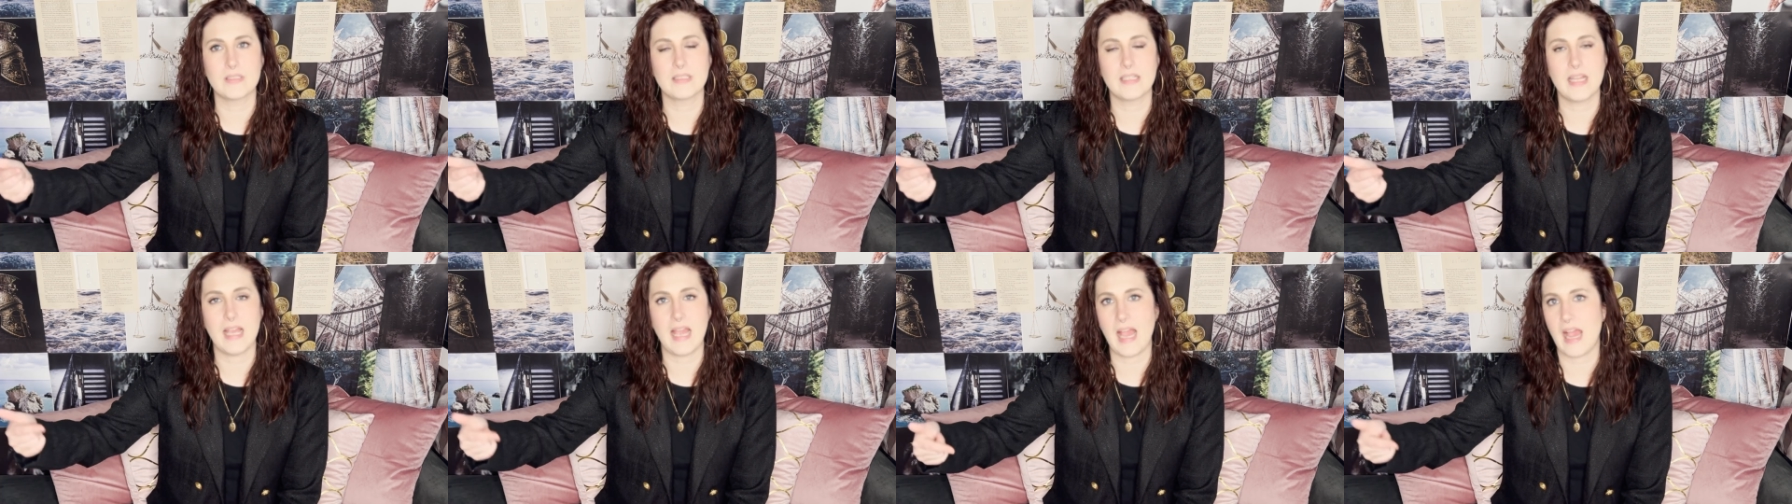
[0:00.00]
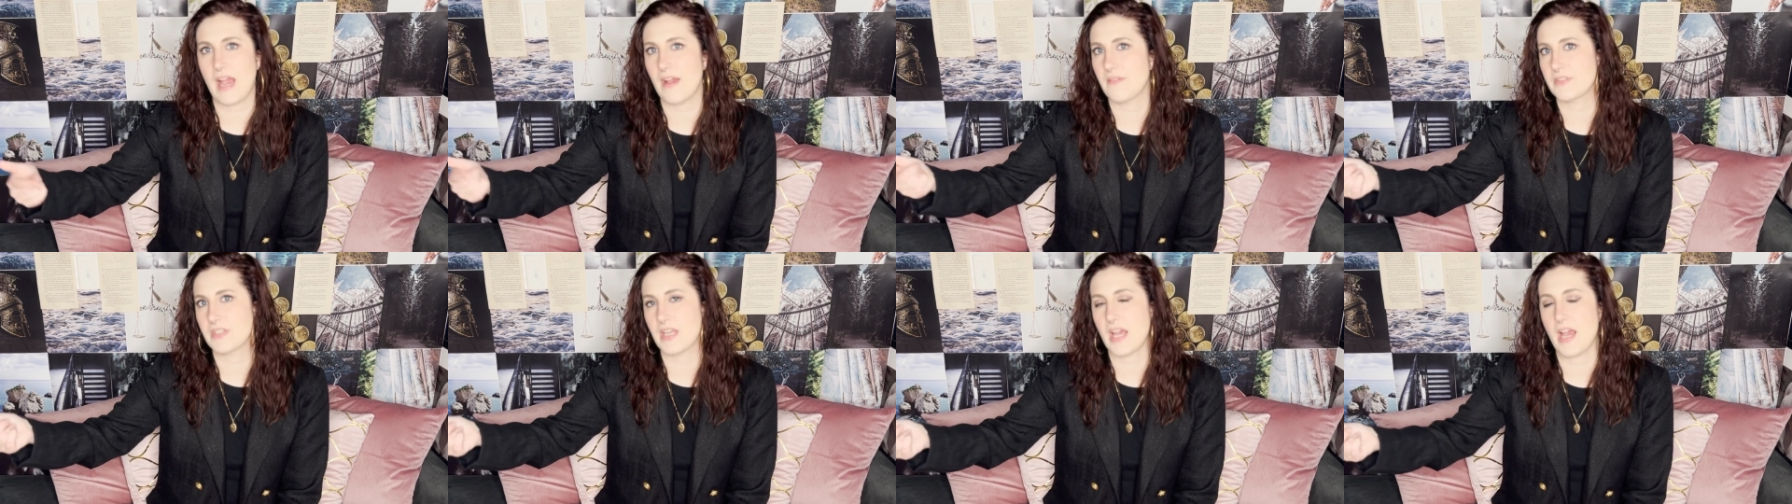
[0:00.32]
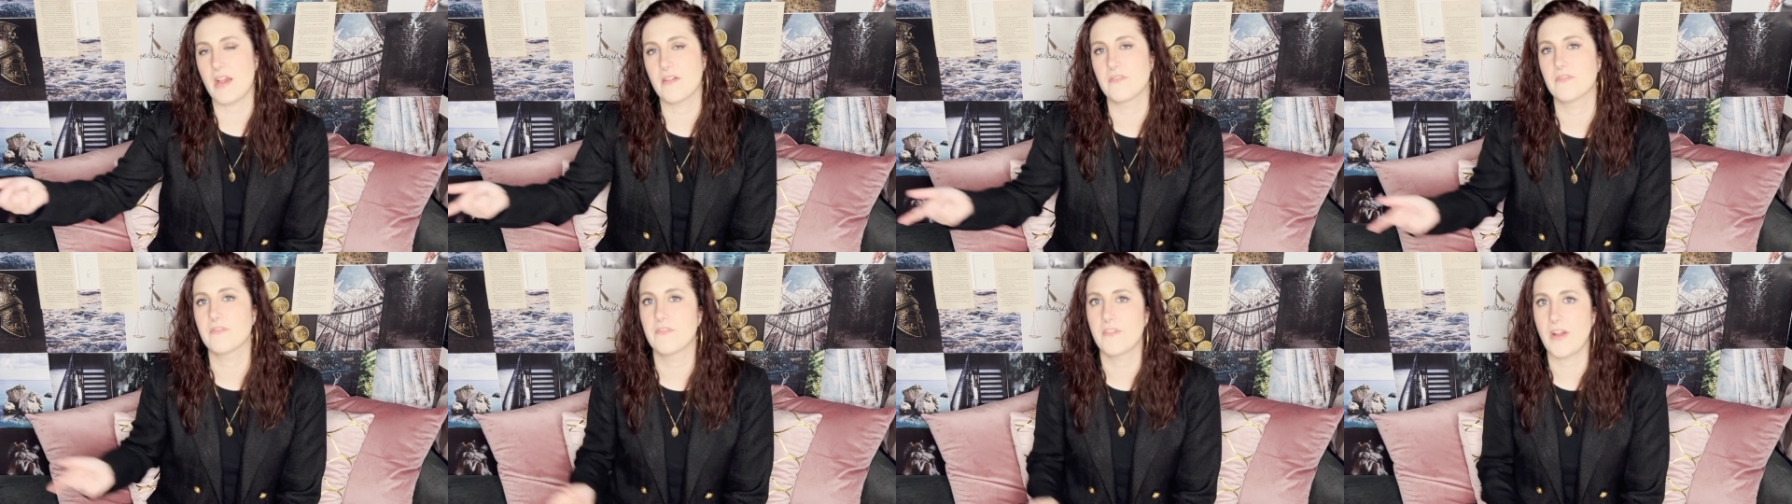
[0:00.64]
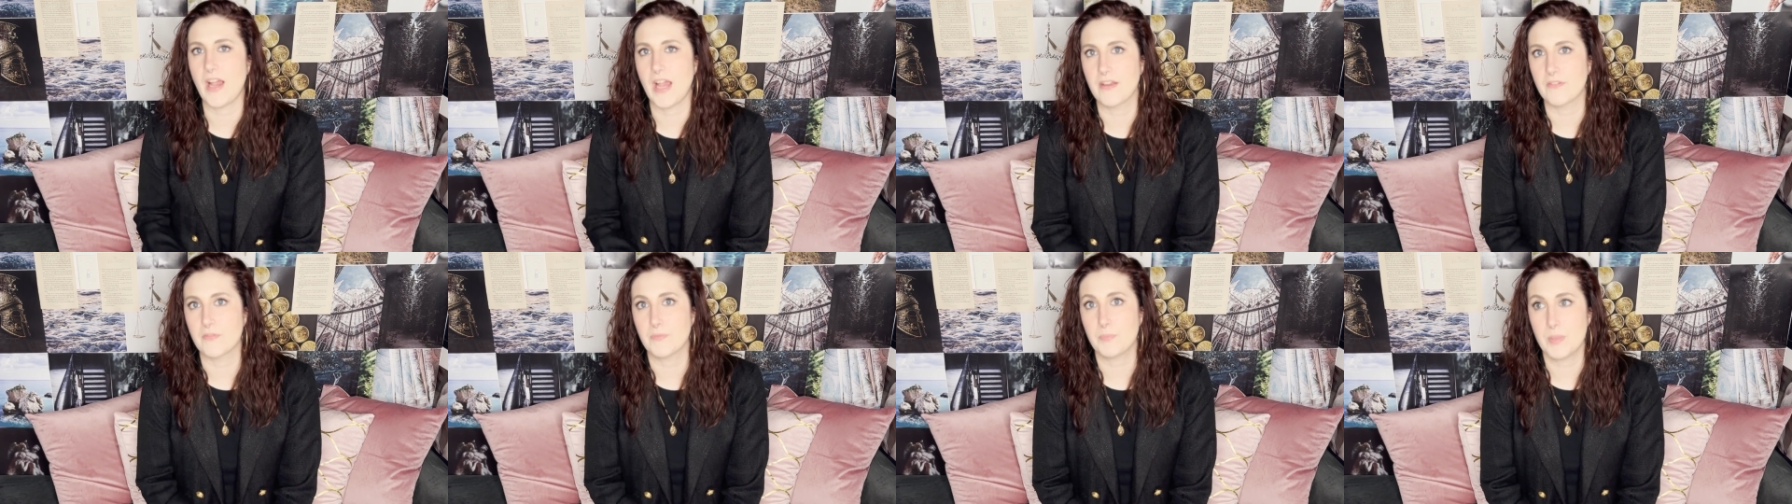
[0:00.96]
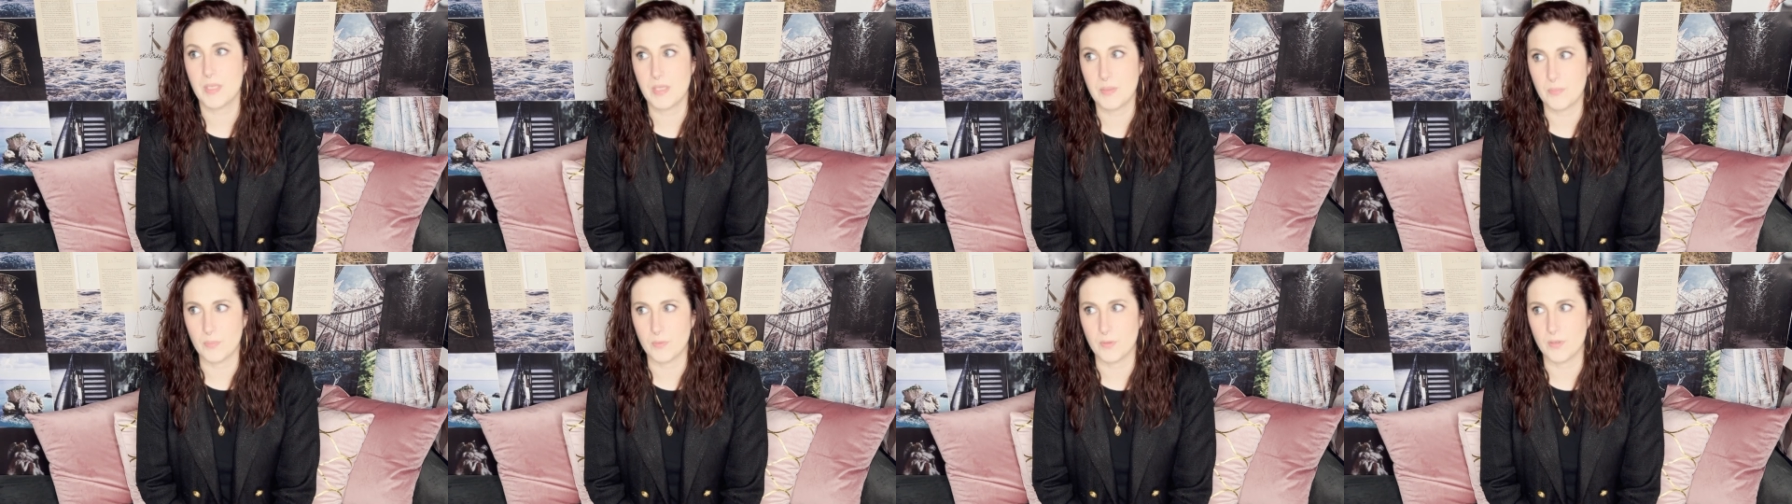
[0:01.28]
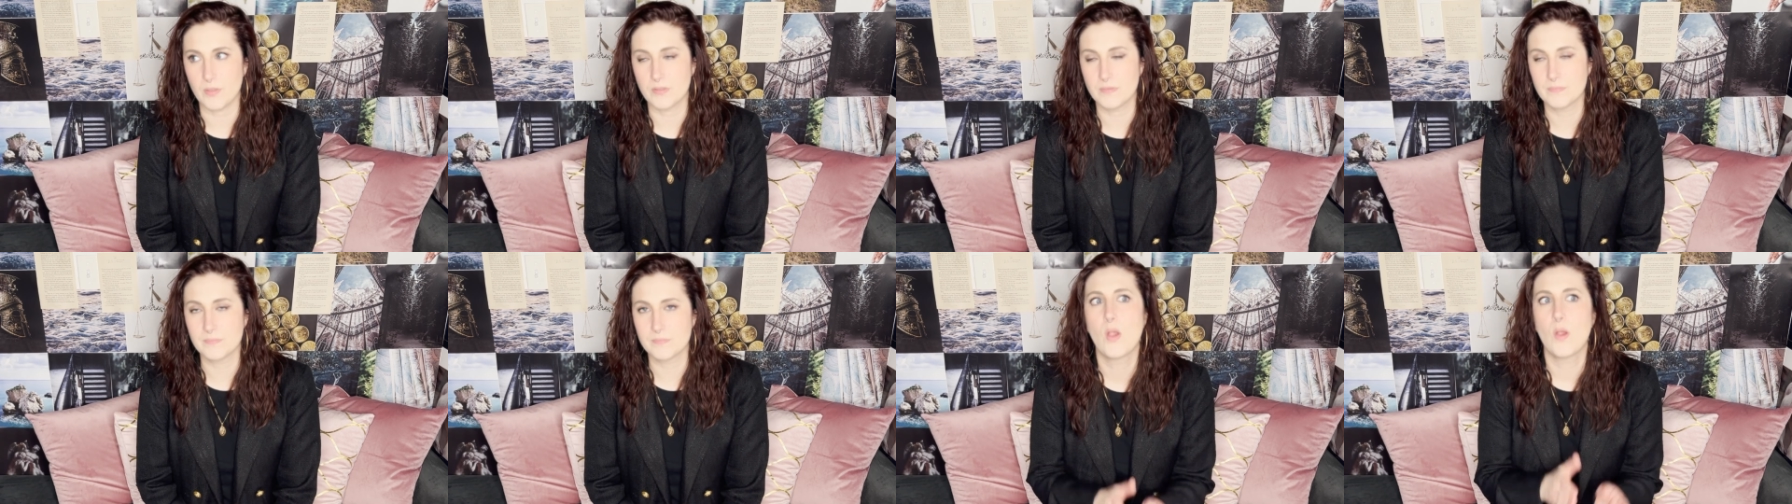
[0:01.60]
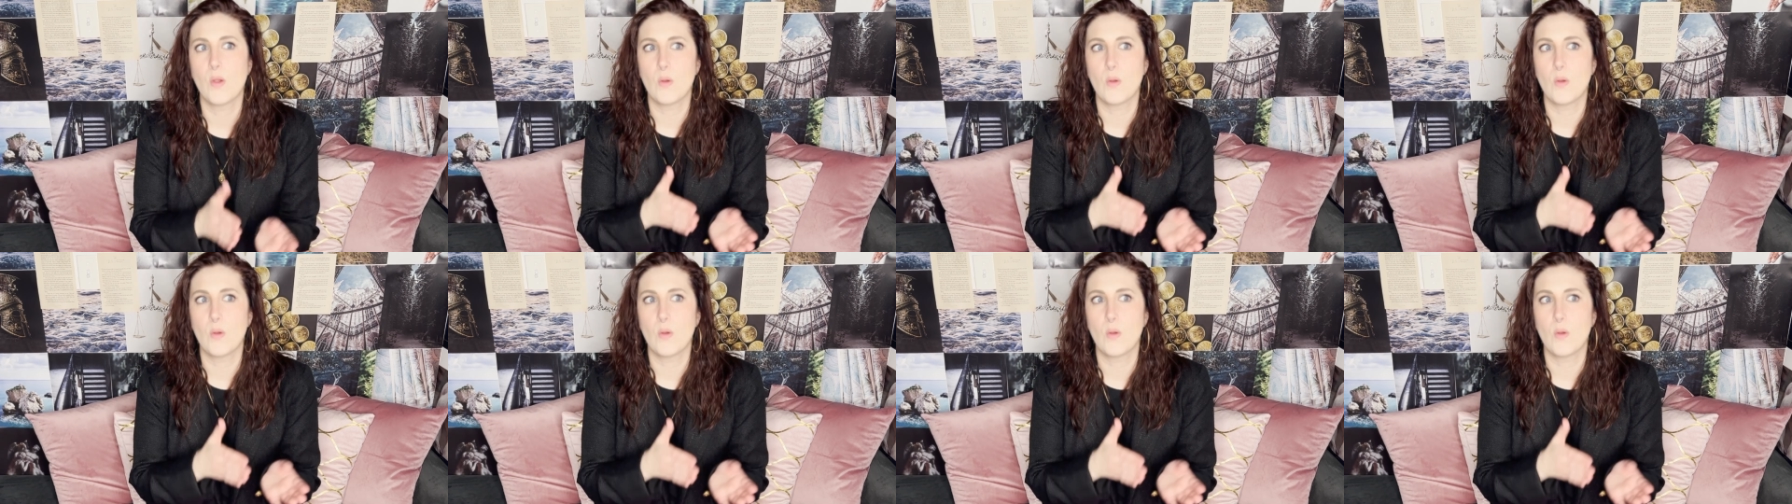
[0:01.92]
have to have five people.